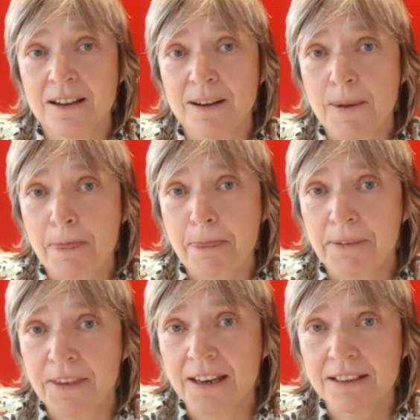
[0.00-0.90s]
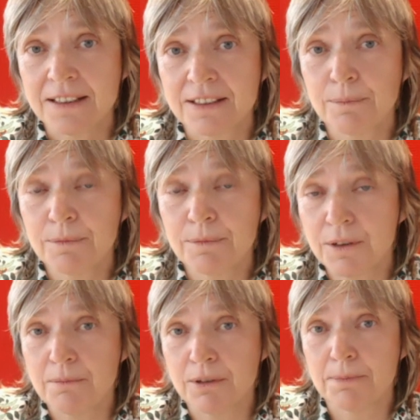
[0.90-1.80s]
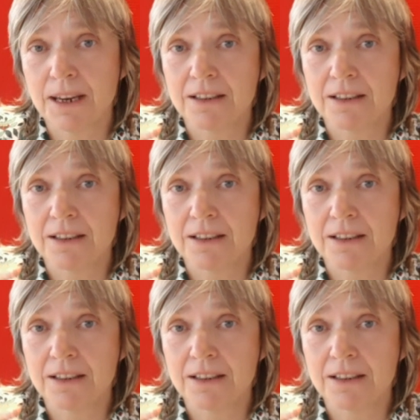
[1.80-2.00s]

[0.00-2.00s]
things from different perspectives.